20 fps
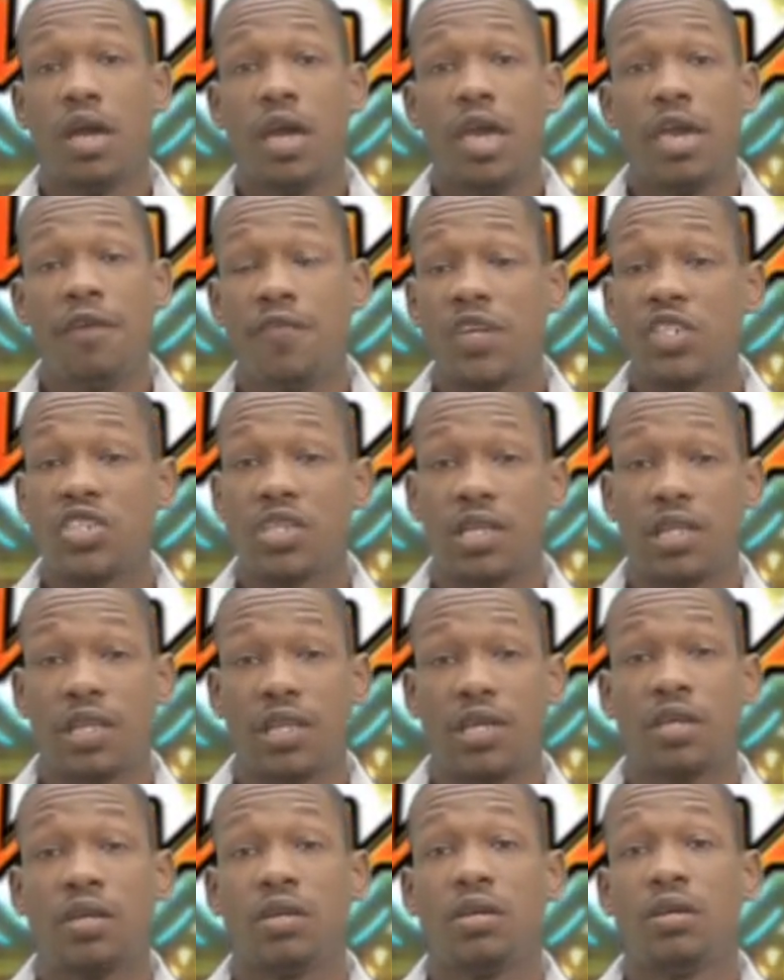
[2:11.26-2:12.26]

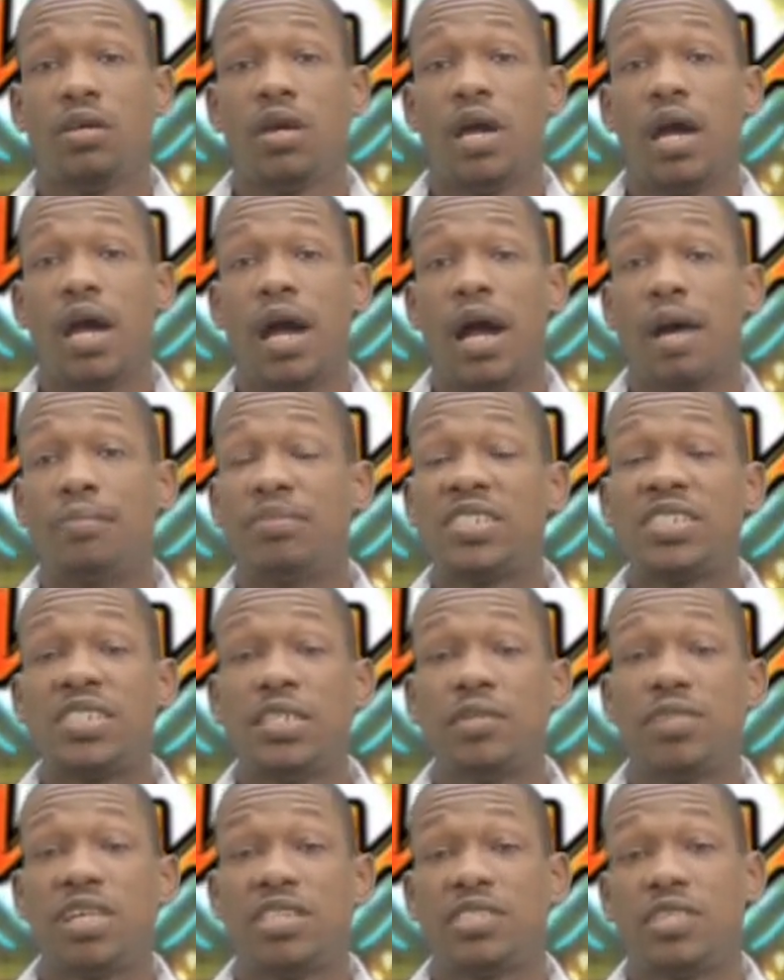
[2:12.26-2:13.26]
efficiently,
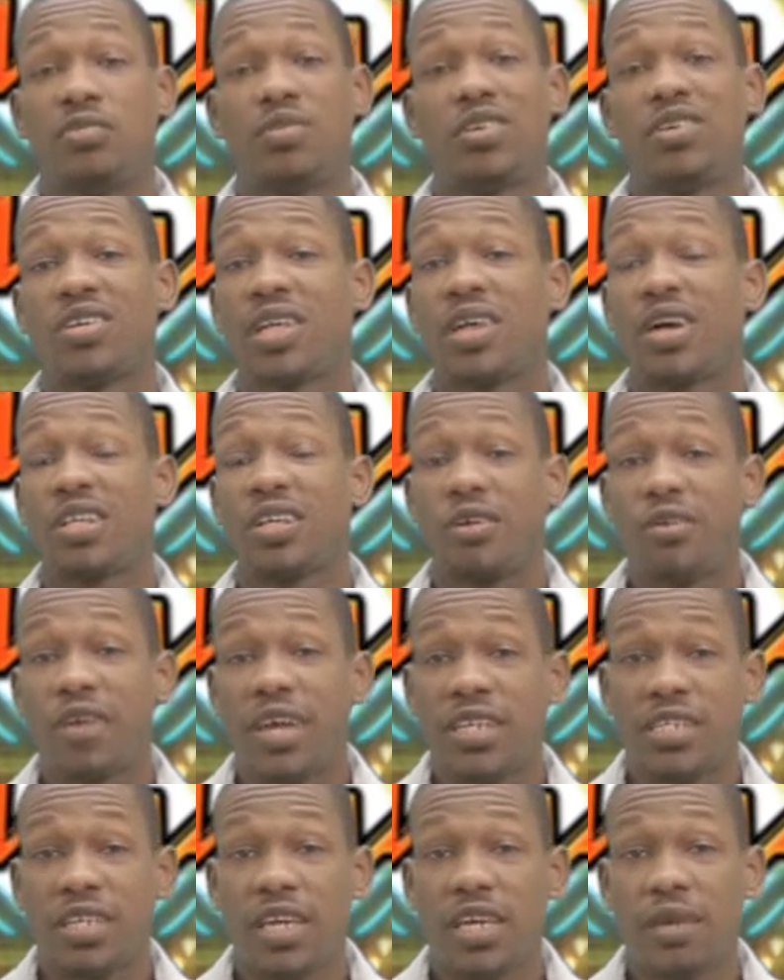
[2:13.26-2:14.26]
seamlessly, without a lot of
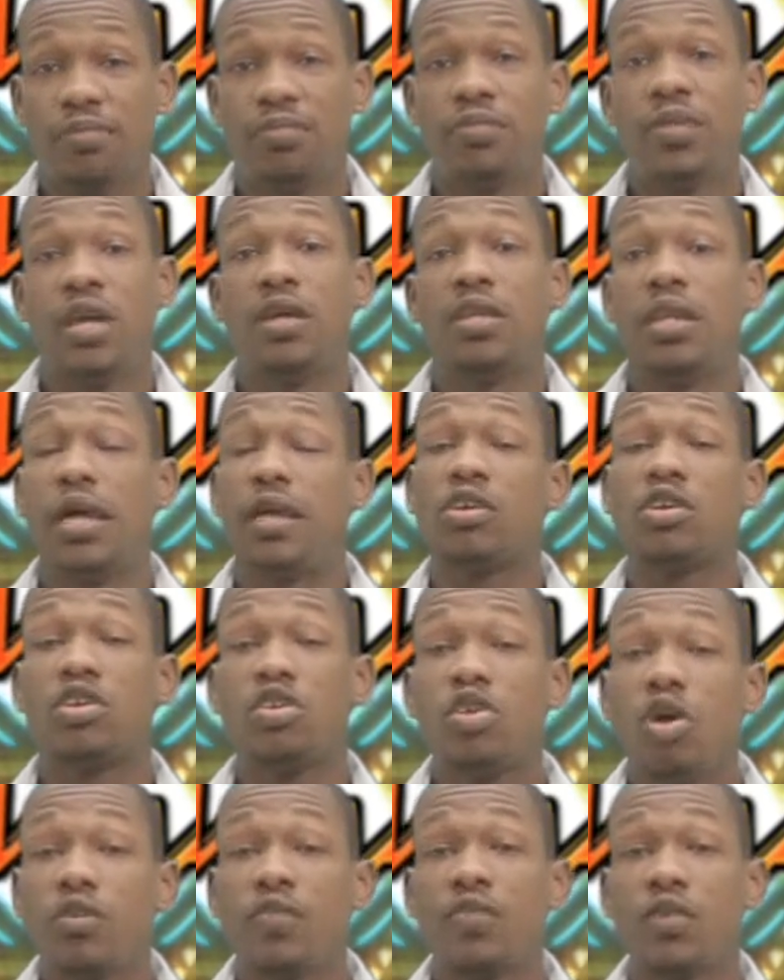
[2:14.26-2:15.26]
red tape, then
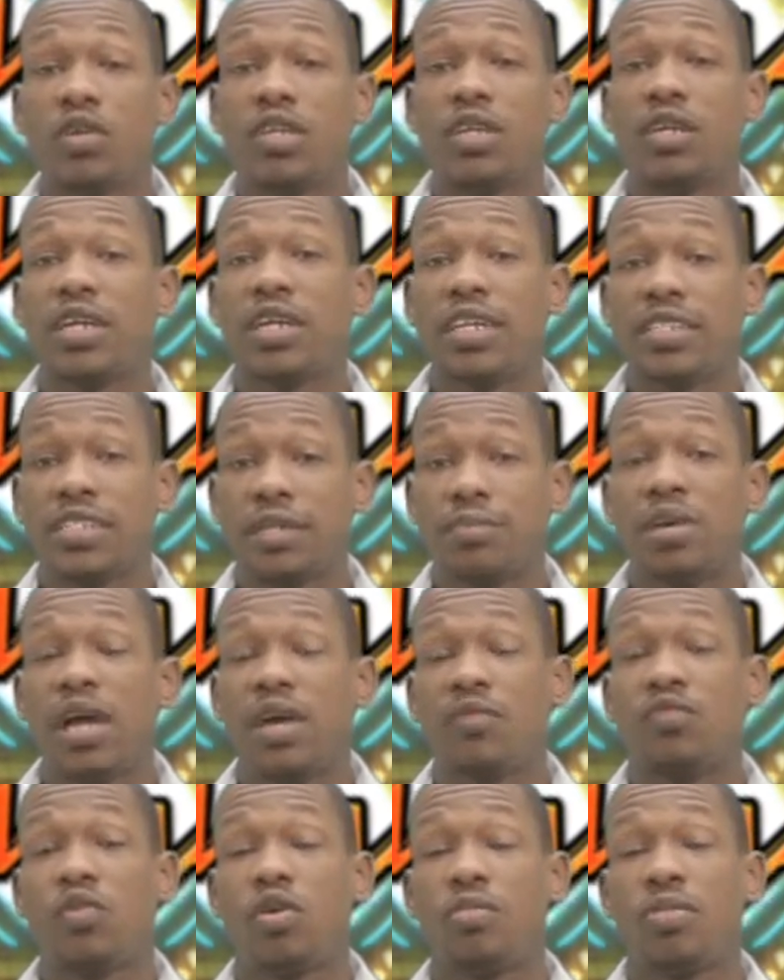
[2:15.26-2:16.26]
crowdfunding is a
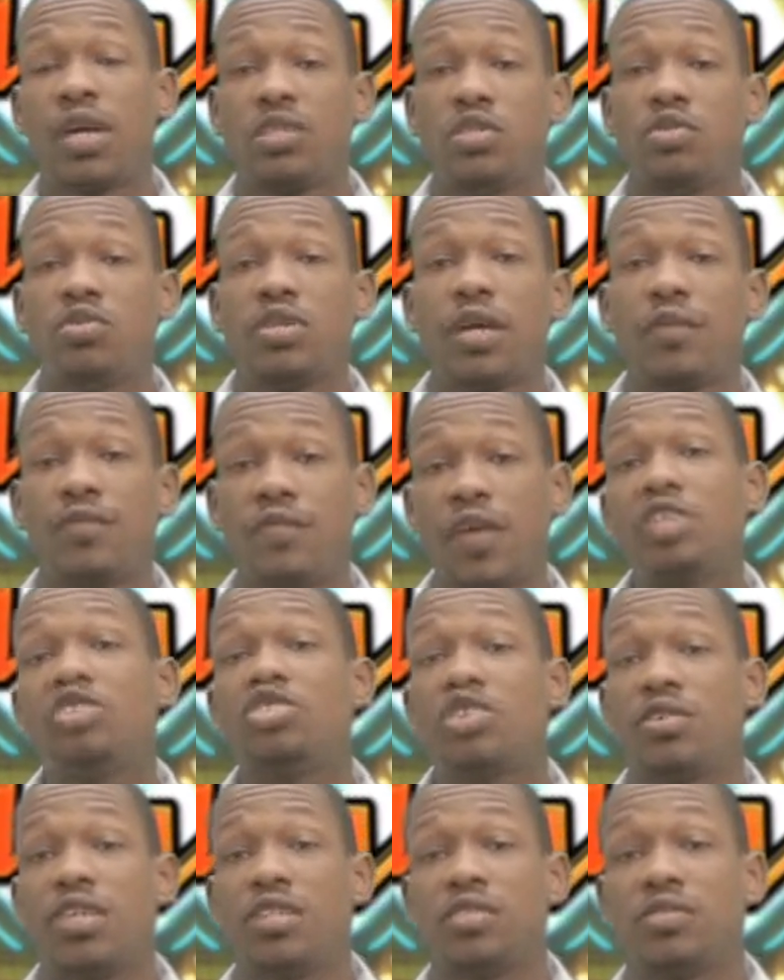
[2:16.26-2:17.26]
platform that you can
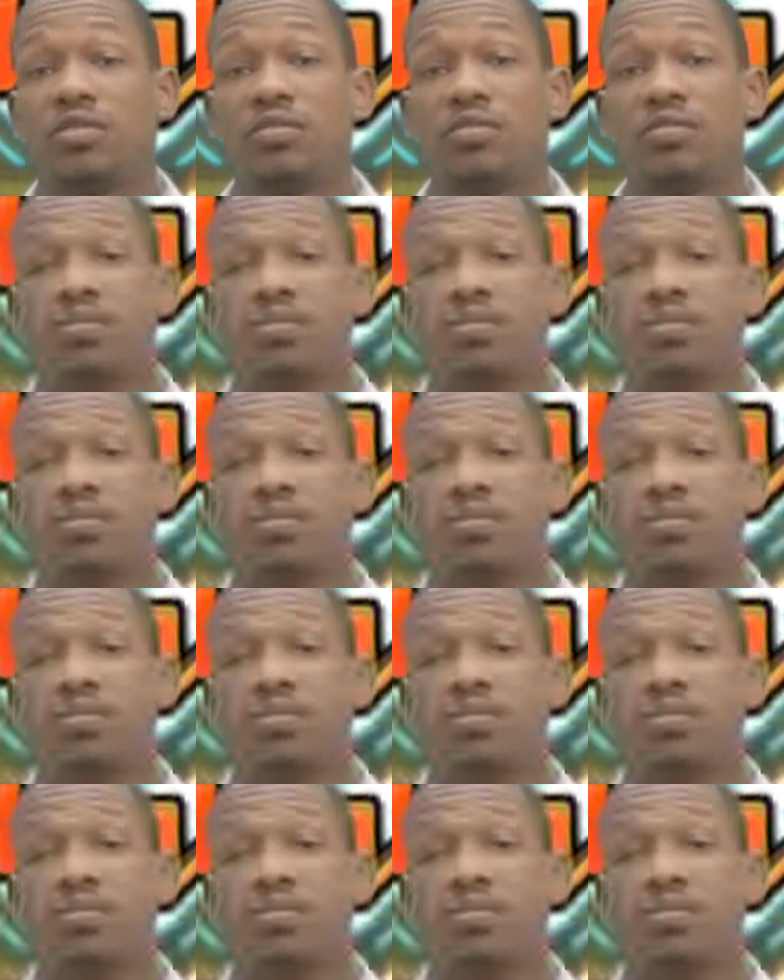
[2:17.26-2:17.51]
venture into.